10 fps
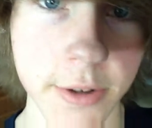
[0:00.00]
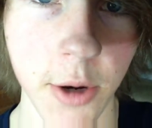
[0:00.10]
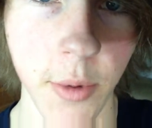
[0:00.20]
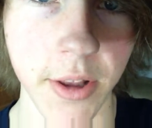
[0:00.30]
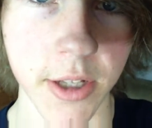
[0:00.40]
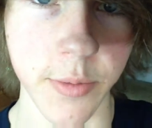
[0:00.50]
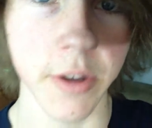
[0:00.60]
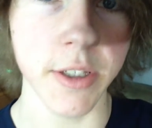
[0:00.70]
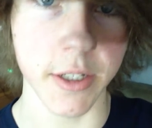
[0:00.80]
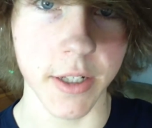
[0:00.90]
also where this
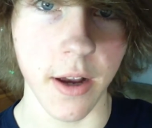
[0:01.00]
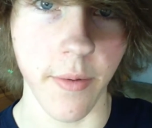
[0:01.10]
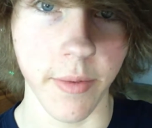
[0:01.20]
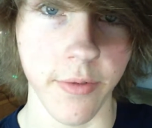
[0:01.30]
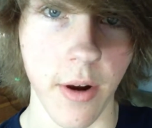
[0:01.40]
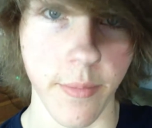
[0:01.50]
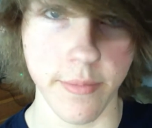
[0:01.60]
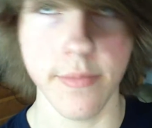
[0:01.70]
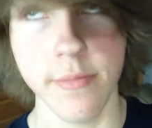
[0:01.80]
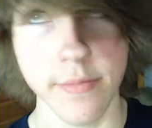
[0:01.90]
music's coming from.
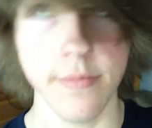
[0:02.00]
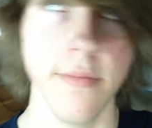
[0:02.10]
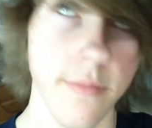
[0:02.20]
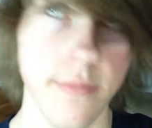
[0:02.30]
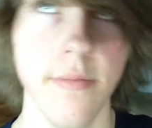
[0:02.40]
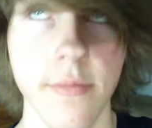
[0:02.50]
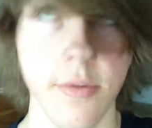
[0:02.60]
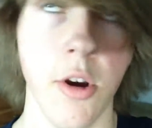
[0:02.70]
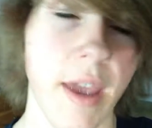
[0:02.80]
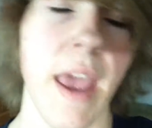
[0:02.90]

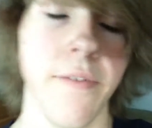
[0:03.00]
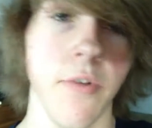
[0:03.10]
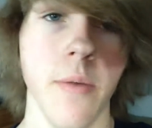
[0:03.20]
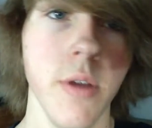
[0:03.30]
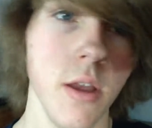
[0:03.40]
Or came from.